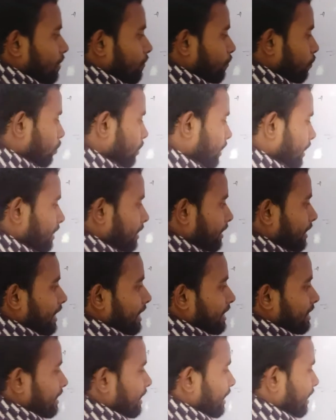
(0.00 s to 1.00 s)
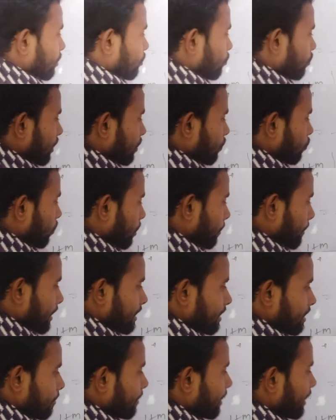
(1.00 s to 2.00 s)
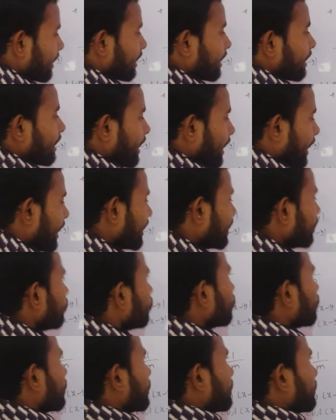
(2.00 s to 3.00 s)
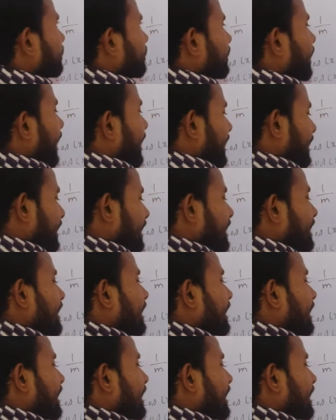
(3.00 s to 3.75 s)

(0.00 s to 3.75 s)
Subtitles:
If you take 10x here, you get 1 minus m here, and you directly